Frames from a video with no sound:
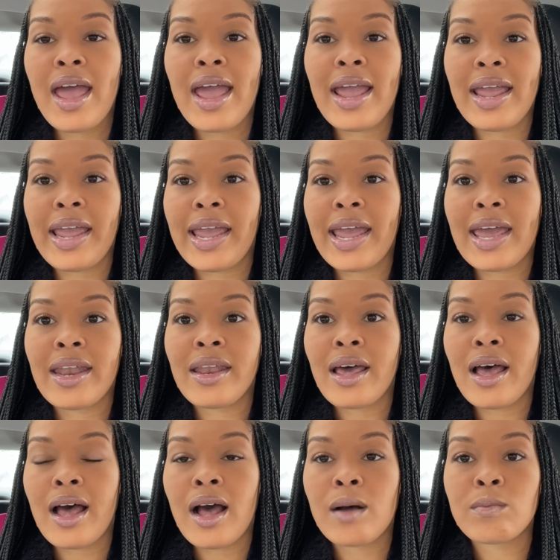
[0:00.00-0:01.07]
and
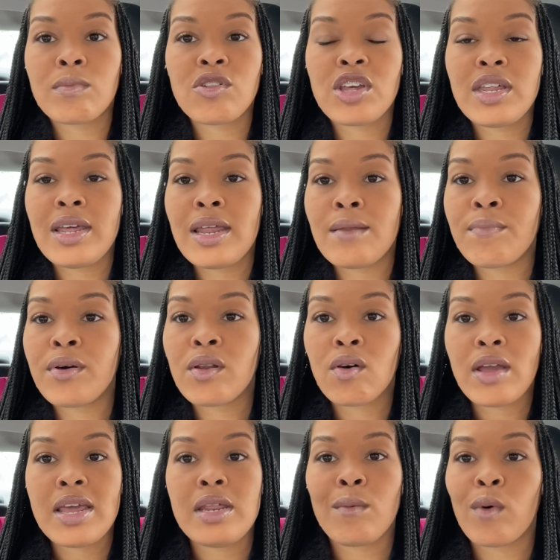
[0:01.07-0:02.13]
um, she didn't put on
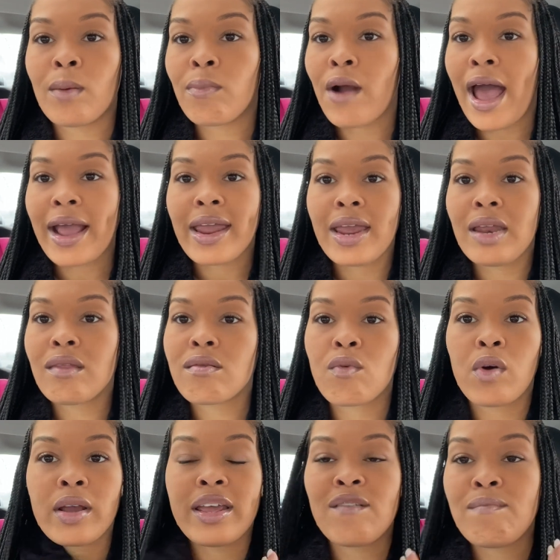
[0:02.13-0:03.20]
any more brackets
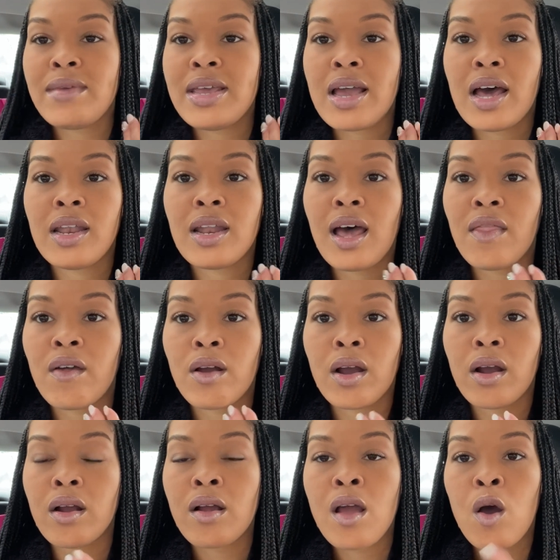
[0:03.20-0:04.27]
or give me
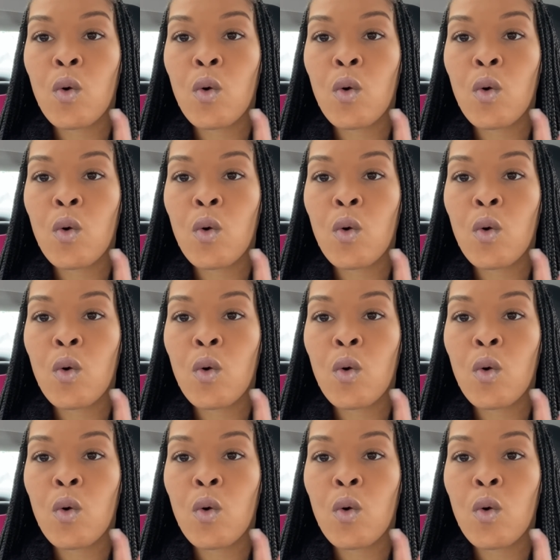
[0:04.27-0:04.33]
another